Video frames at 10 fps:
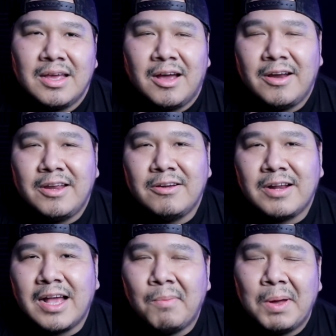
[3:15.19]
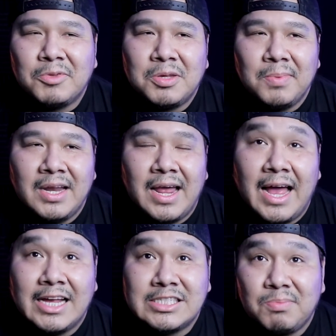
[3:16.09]
Or he'd come up to me and
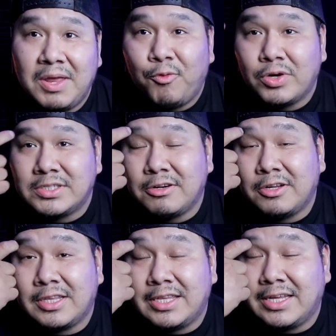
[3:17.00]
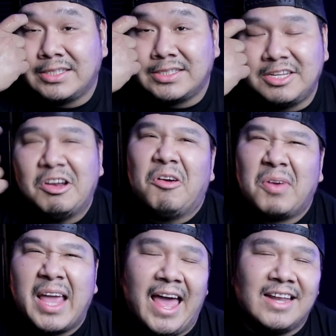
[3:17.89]
ask me for certain things,
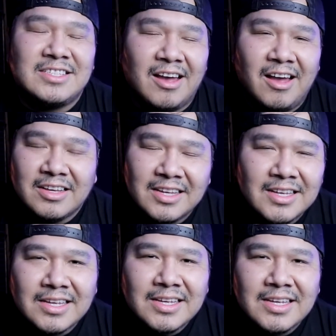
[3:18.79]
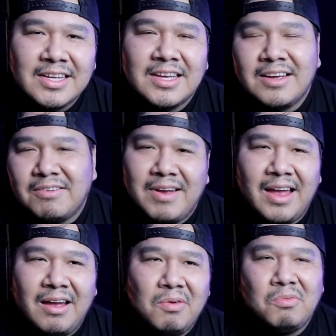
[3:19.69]
cat talk.
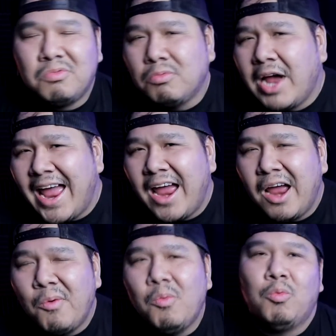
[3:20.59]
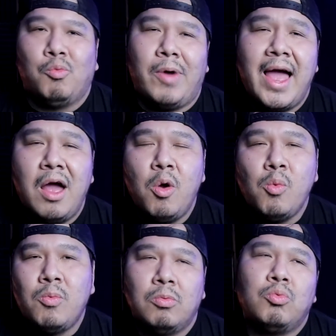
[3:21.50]
Wow, wow, wow,
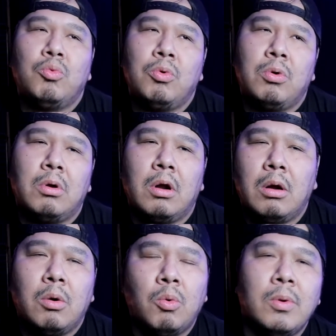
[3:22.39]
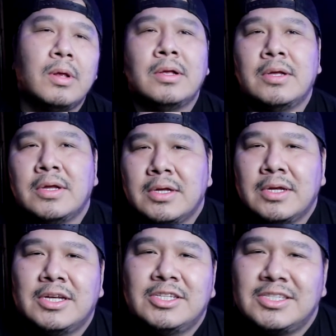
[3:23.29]
wow.
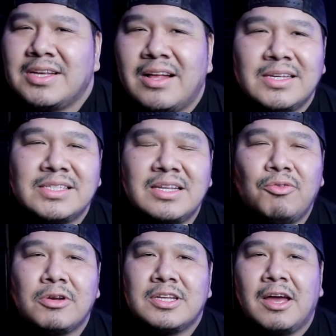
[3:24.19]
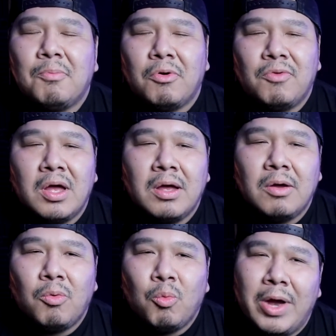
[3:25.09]
And just all these different type of
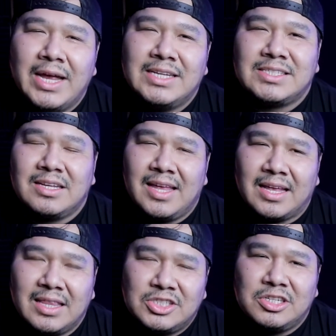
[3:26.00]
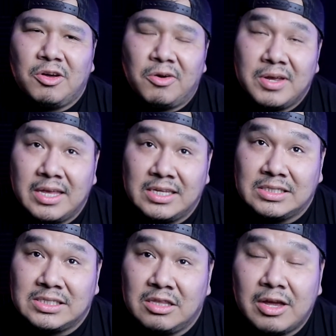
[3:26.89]
ways to let you know
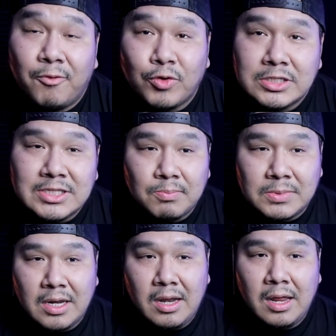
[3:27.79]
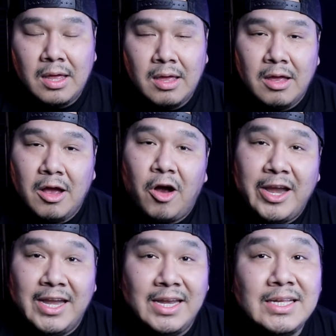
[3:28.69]
he's looking for something or
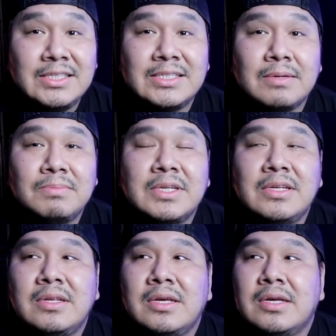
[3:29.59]
he needs something.